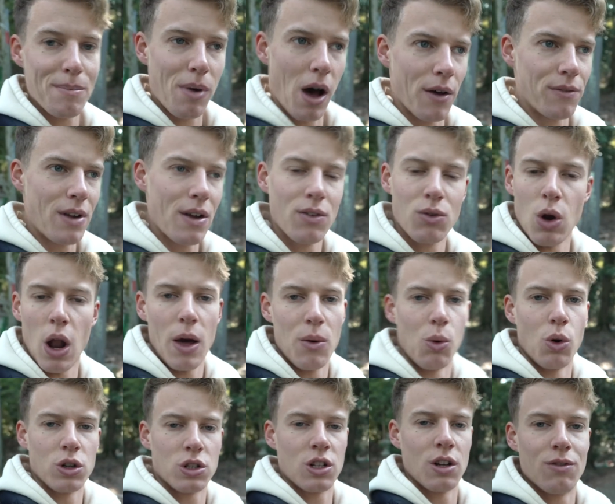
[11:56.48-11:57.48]
but I've never
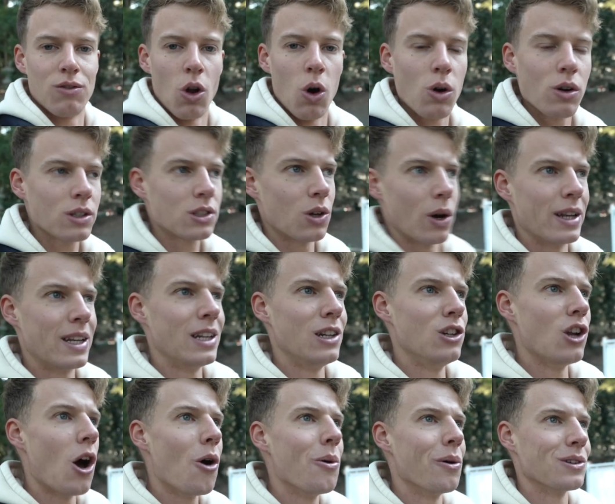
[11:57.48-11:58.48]
watched a vlog, so I didn't
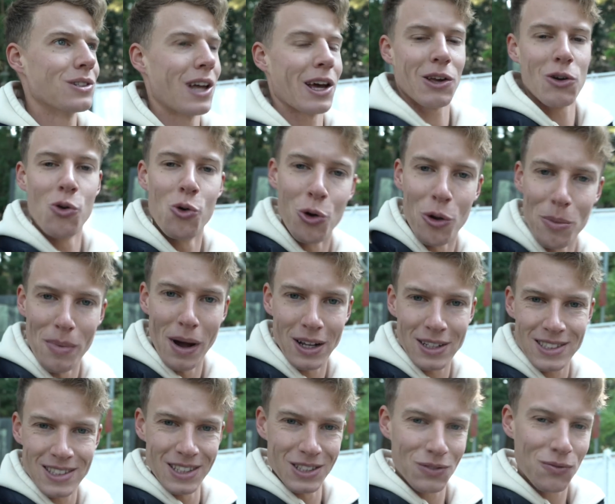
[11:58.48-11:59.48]
know it was like all
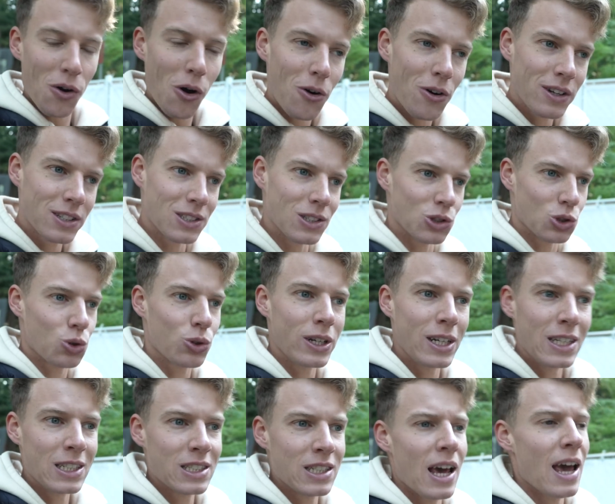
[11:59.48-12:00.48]
amongst this forest and
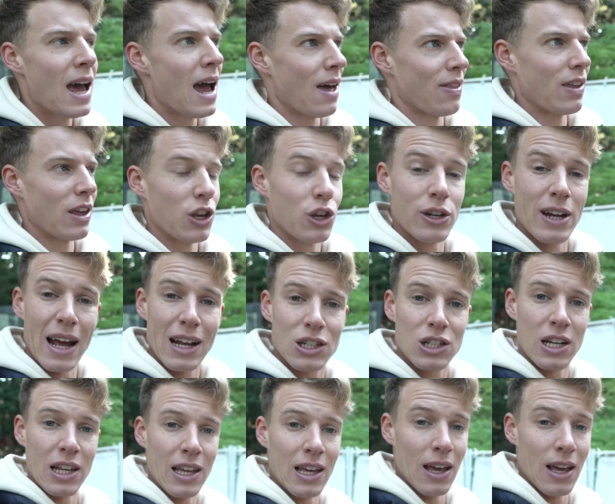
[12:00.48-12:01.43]
trees, and that you can actually,